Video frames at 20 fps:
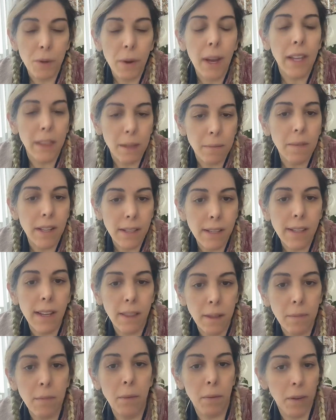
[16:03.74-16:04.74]
unless you hate them
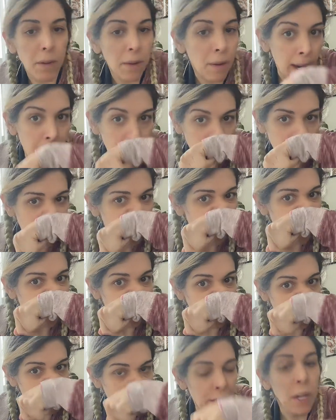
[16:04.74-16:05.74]
then send them the one hated
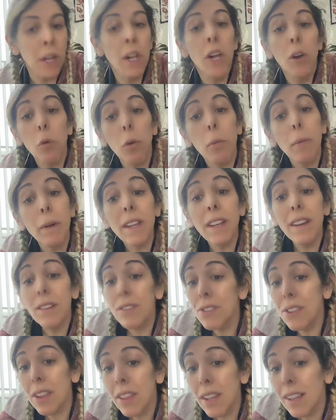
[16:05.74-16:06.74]
yes of course well but
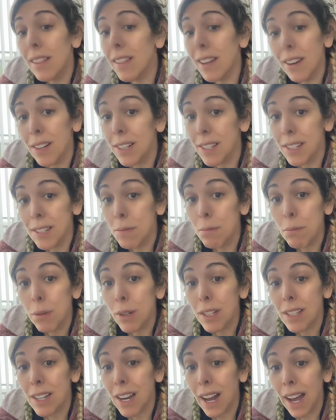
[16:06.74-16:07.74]
here's the thing there are
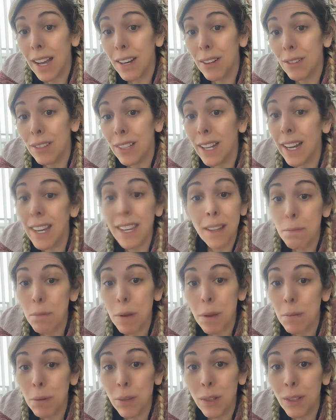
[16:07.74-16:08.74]
some books that i don't
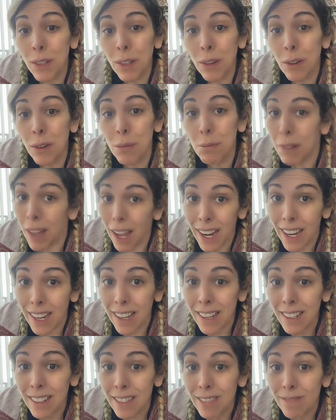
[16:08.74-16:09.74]
like that people in the group
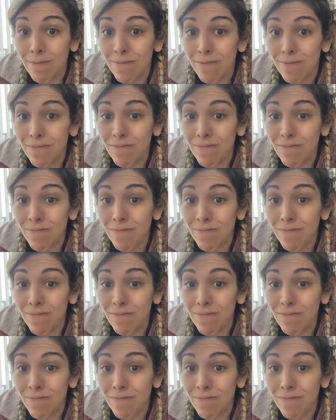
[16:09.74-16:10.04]
like